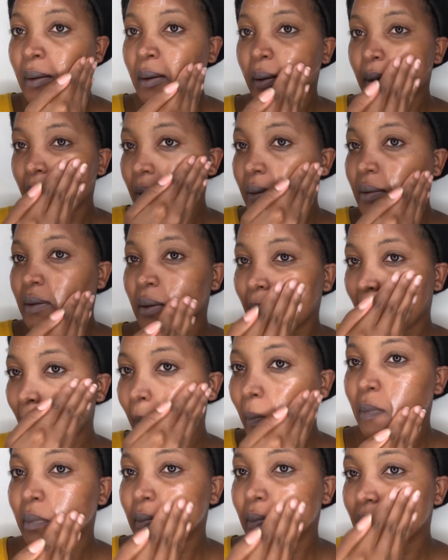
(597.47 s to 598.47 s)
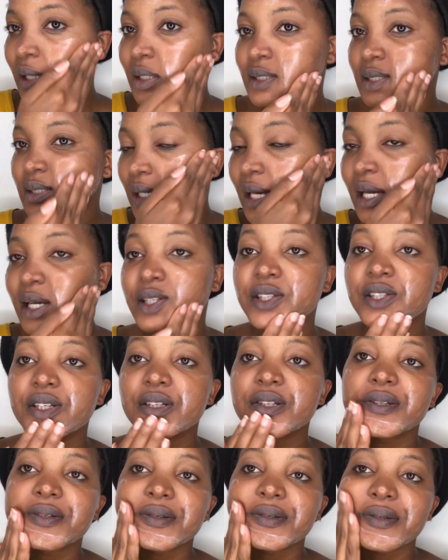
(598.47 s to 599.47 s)
and massage
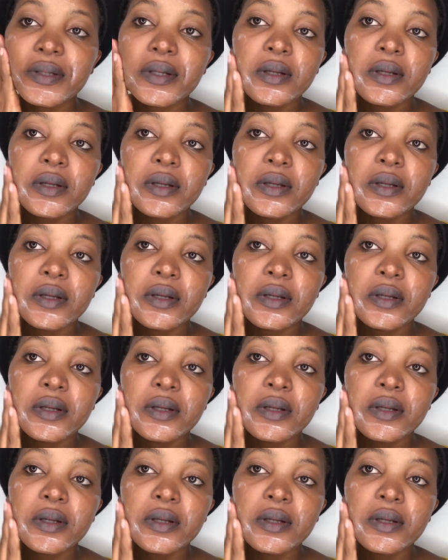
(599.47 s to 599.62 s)
it.